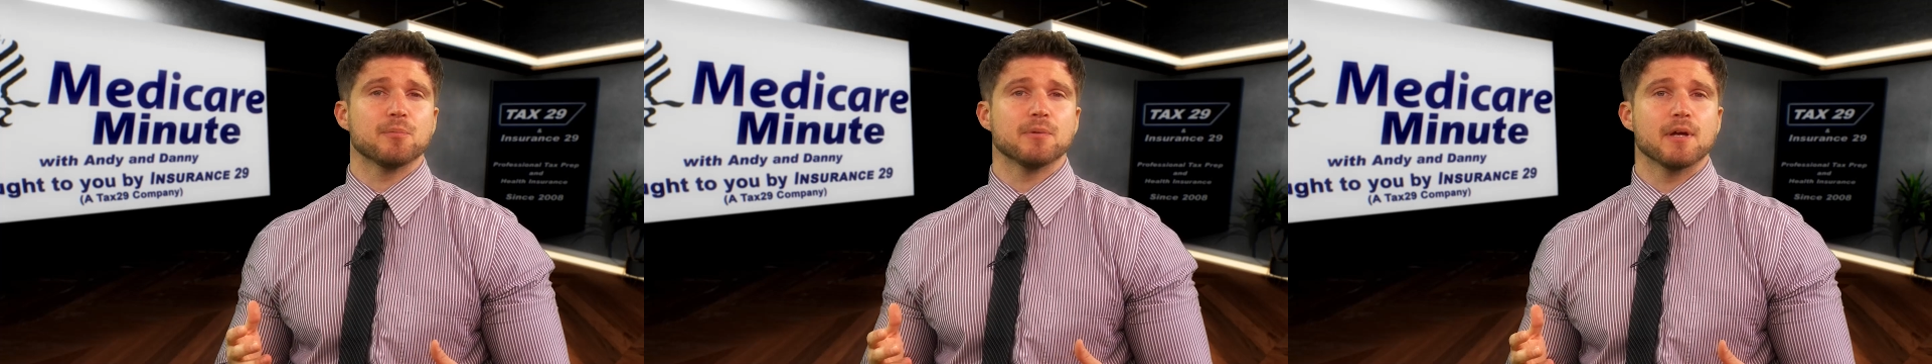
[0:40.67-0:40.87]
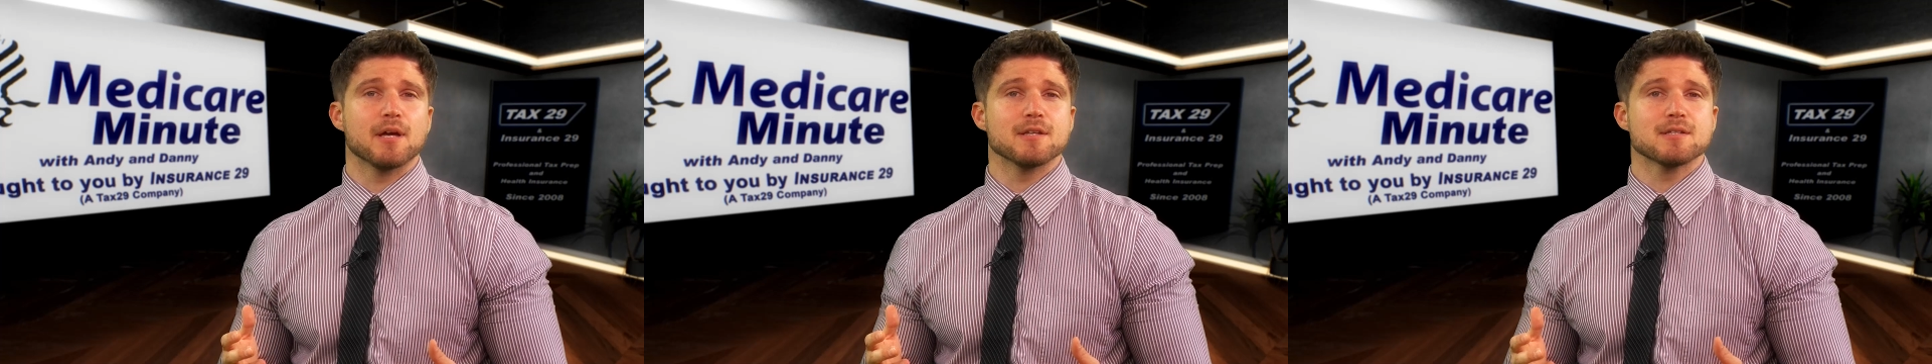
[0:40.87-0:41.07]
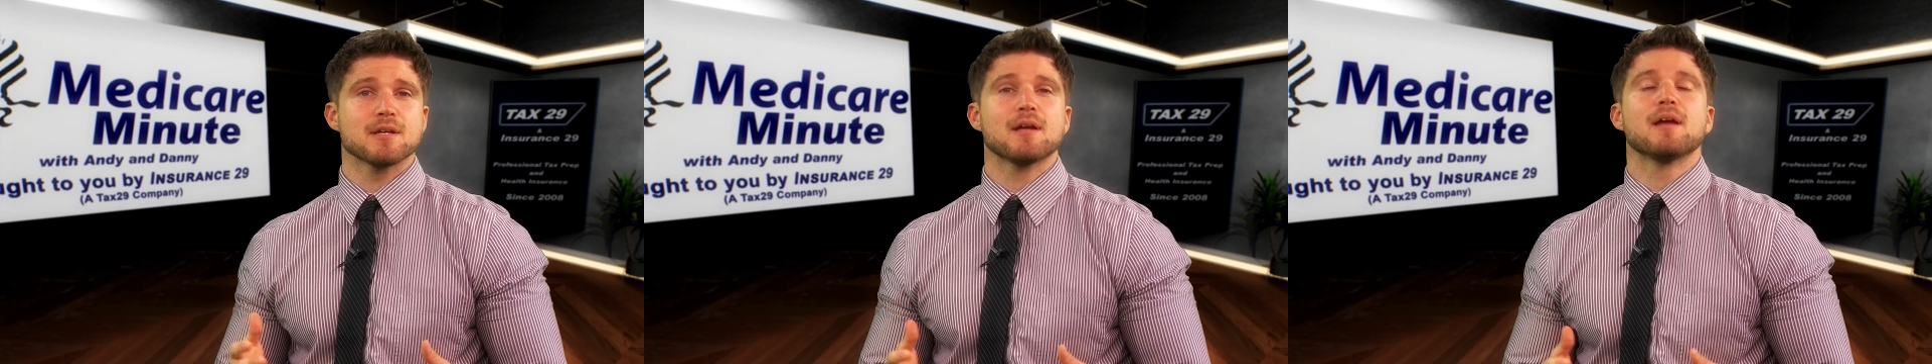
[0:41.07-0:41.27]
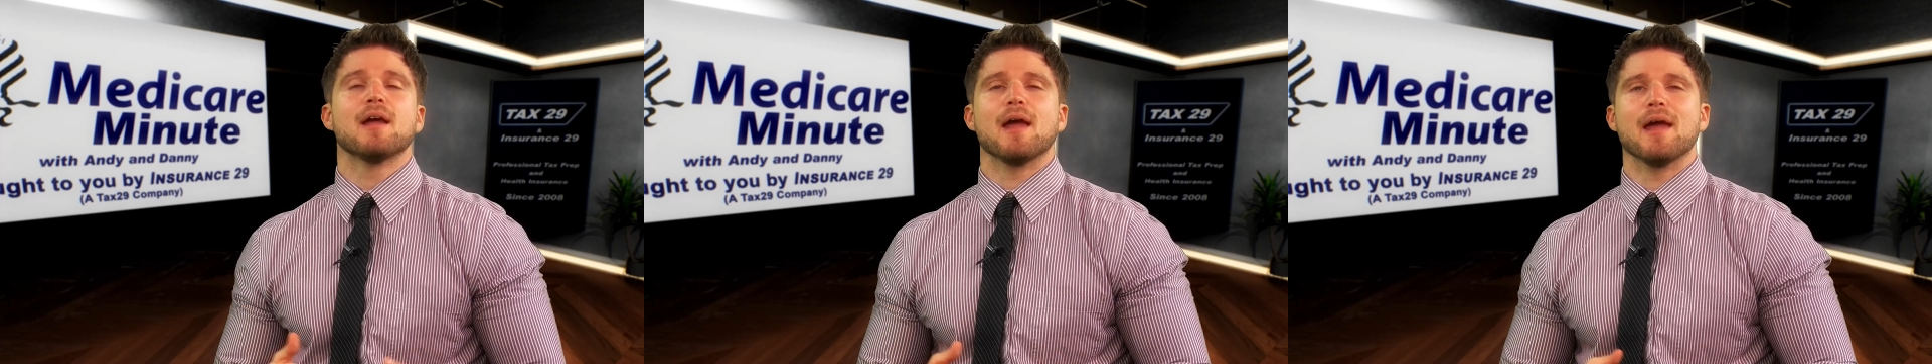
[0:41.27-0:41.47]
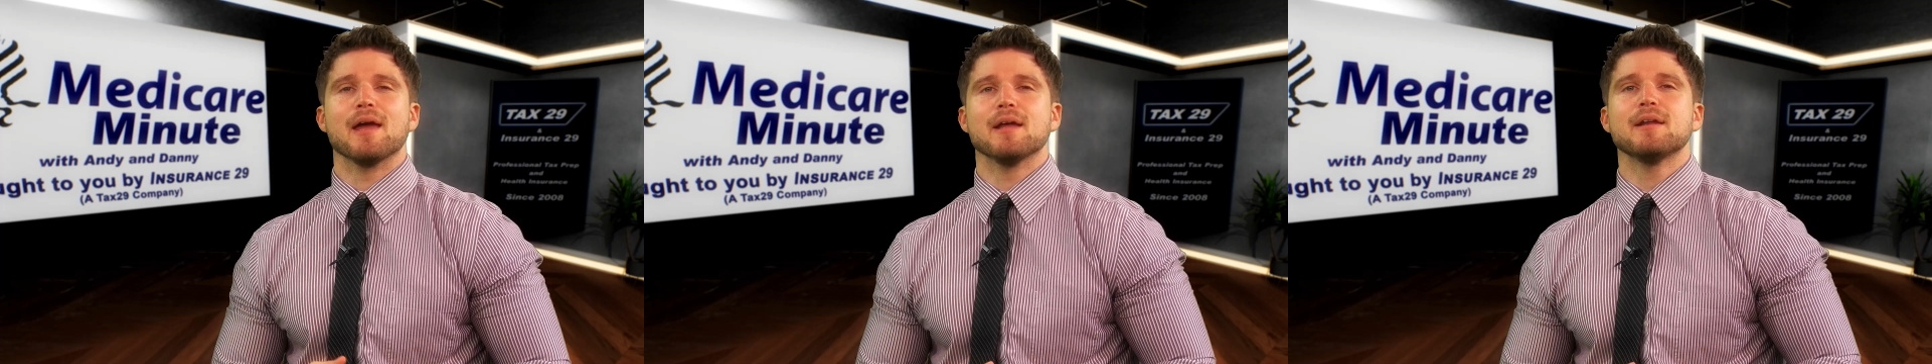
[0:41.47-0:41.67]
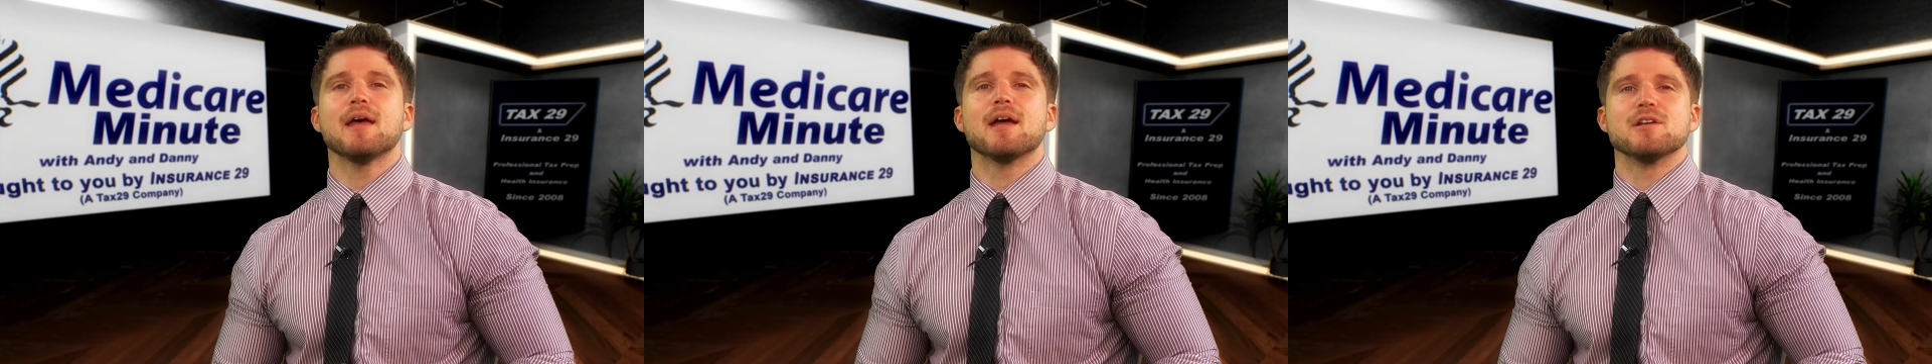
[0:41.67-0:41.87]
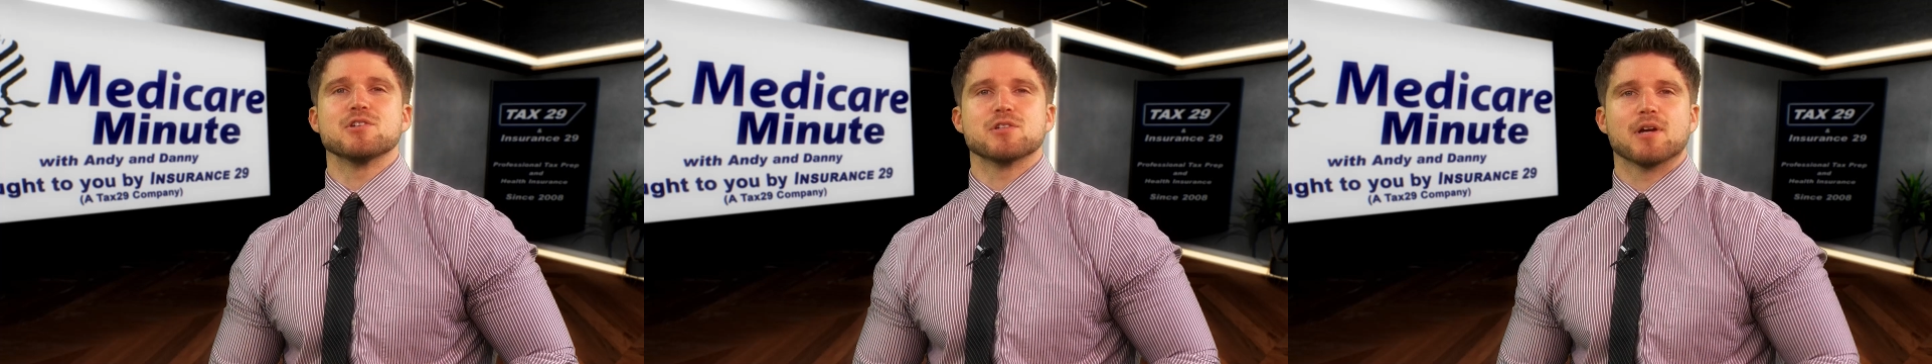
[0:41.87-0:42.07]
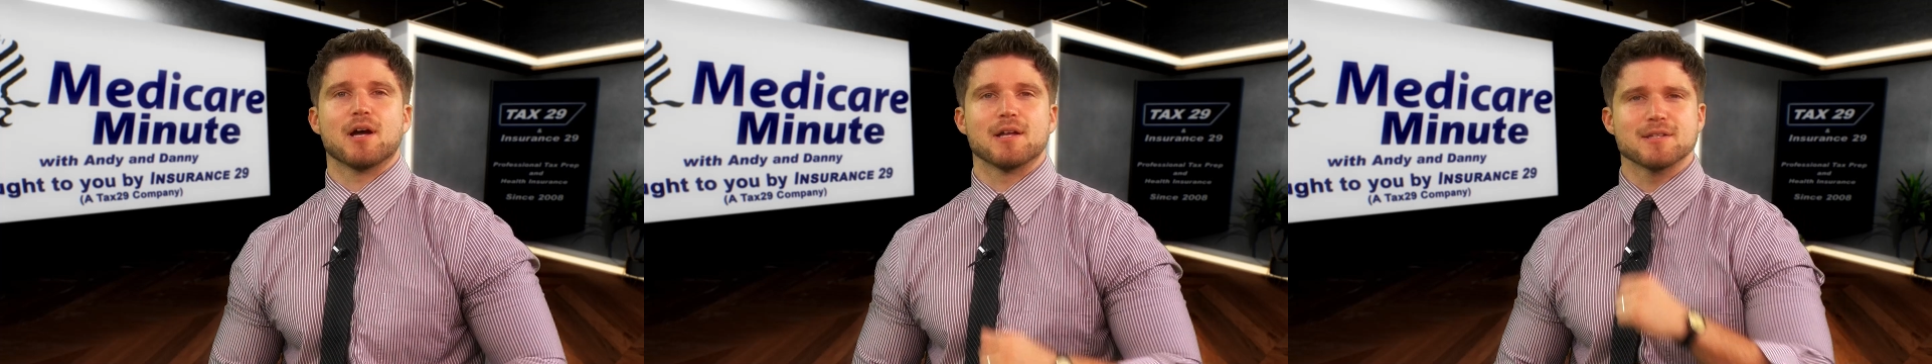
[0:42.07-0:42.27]
plans and
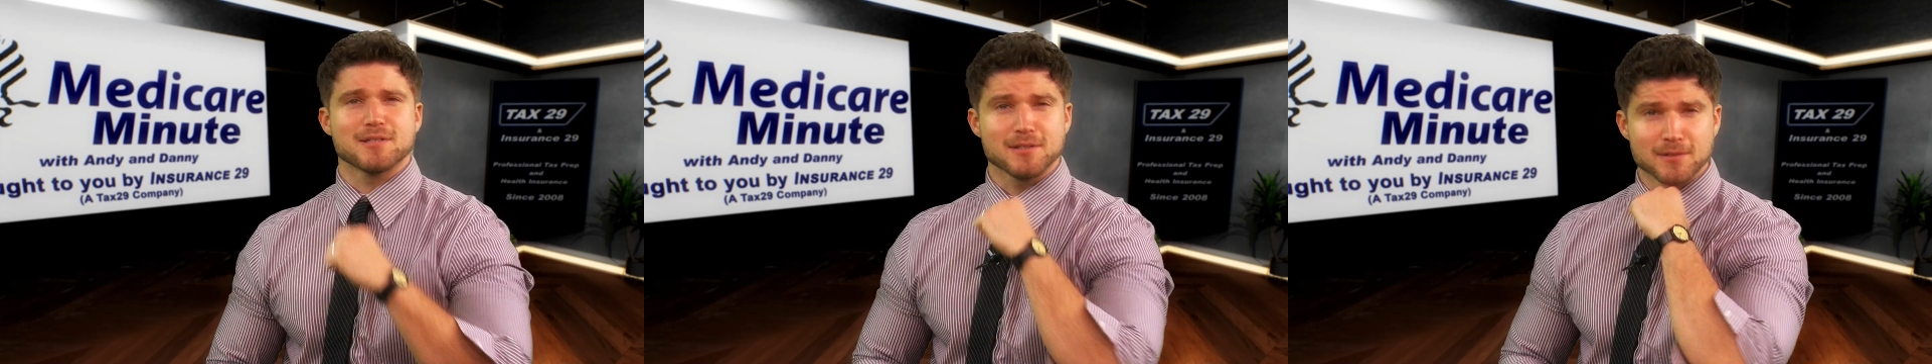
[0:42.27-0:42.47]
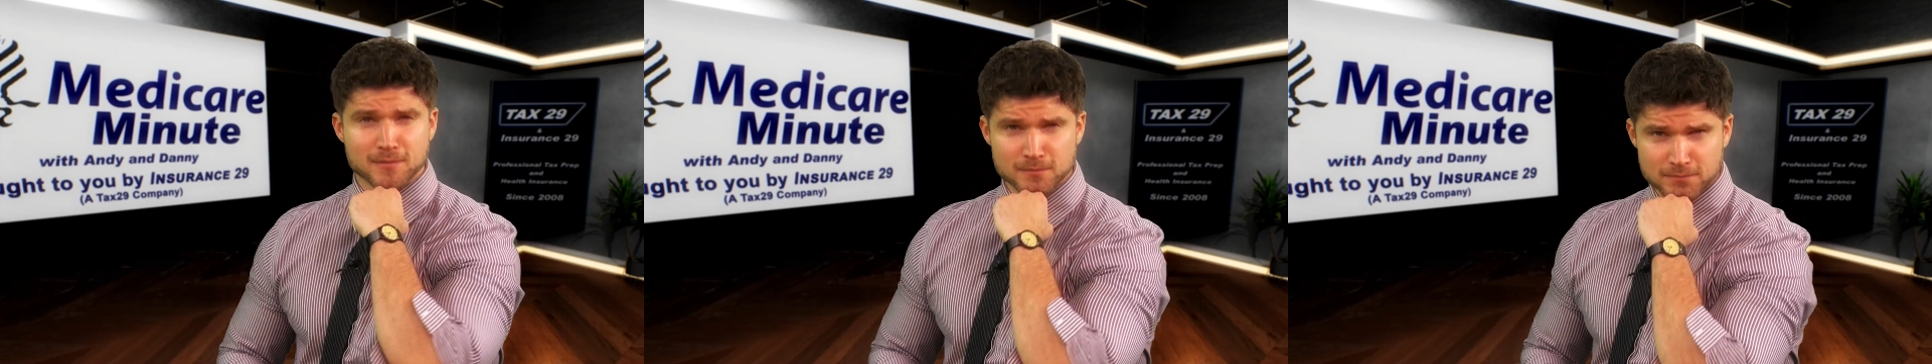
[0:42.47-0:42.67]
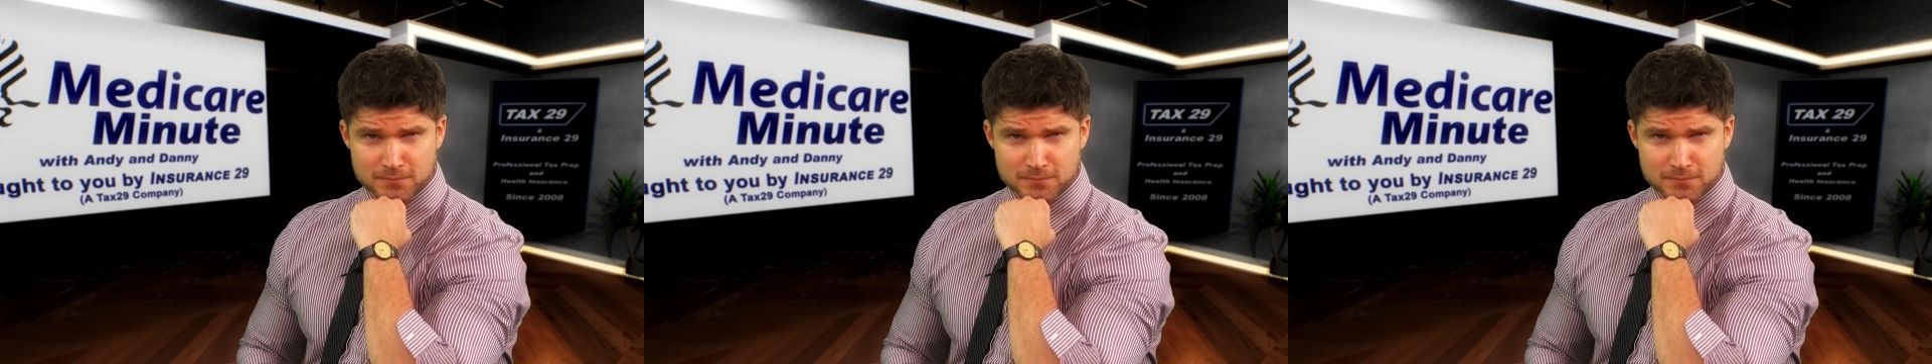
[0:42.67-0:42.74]
headshots.